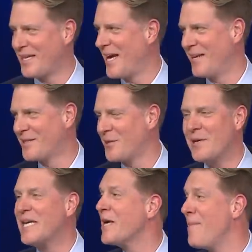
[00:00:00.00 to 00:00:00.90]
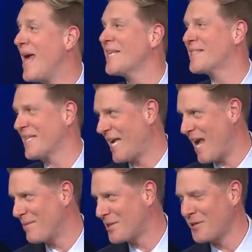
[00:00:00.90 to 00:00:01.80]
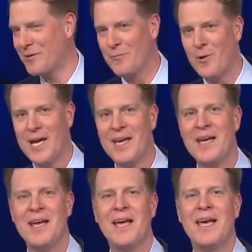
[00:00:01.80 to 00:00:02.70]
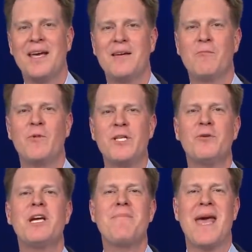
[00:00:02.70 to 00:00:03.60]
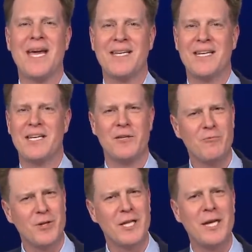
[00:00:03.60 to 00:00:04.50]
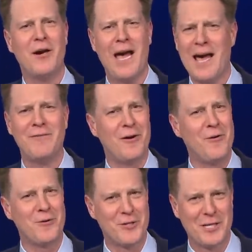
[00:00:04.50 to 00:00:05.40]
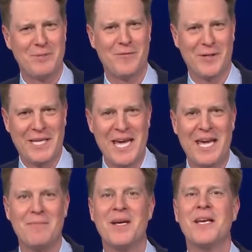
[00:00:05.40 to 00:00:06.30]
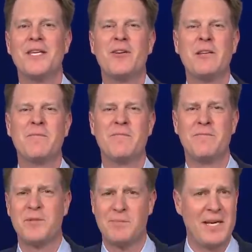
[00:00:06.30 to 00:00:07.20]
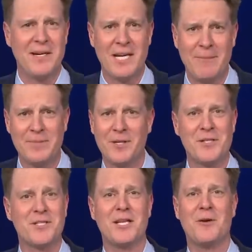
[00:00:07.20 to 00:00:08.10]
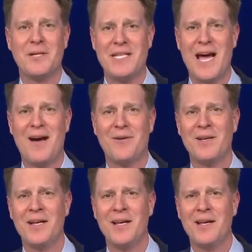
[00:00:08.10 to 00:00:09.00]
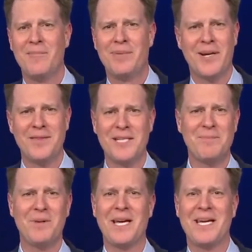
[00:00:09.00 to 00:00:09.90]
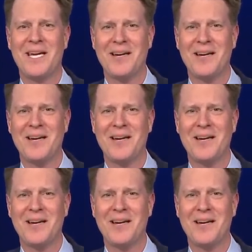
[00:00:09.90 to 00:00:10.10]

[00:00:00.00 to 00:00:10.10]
again, so he commands the game a certain way, and when you command it and you really have ownership over the game, you can speed it up, you can slow it down. But on this play